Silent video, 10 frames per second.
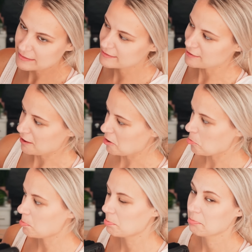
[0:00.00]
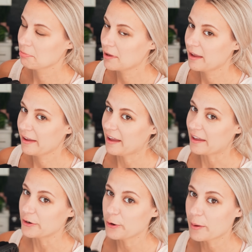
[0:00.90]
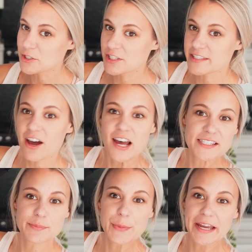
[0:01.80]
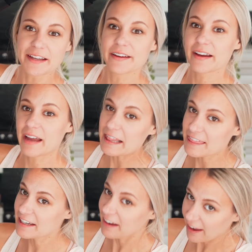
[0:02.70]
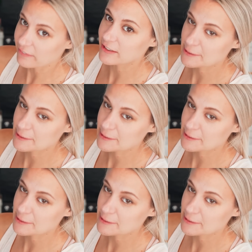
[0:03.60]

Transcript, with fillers: So I don't know how much these cost, but I think kind of